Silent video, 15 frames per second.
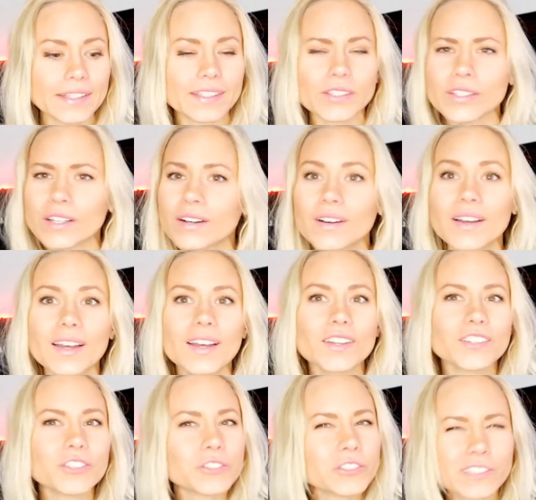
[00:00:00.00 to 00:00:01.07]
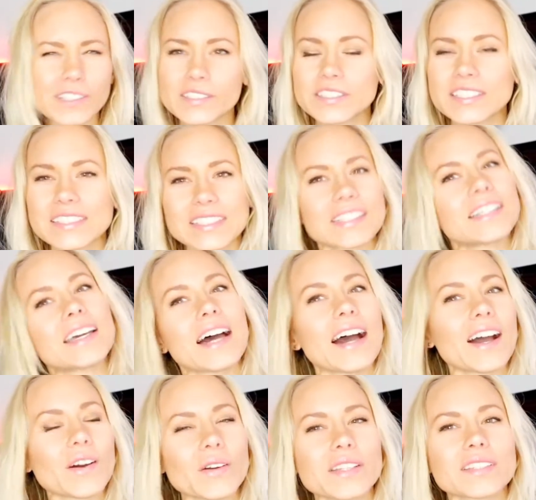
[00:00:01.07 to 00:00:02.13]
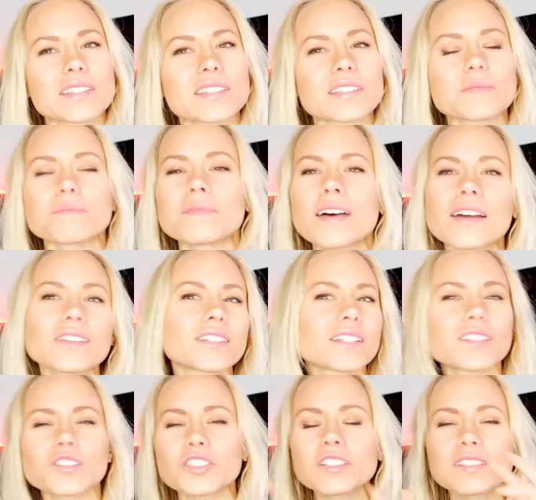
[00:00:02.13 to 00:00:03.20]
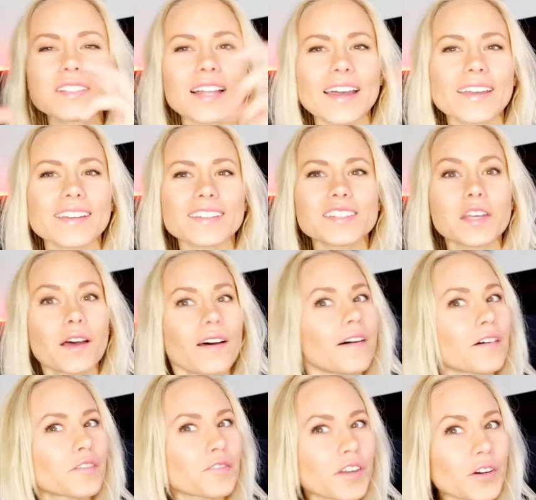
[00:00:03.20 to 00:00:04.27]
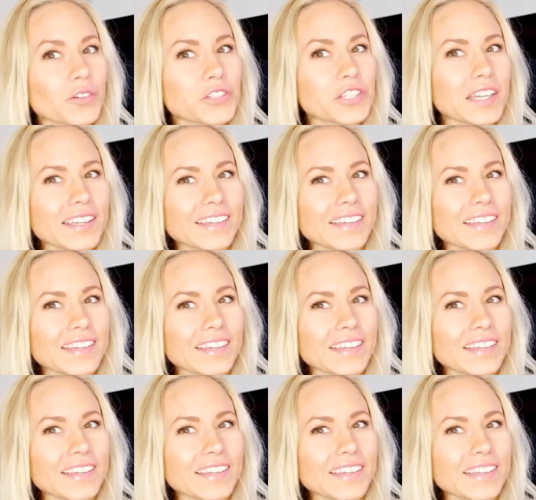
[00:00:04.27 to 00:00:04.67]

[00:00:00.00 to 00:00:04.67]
You don't see how it's mounted. It's just like it's floating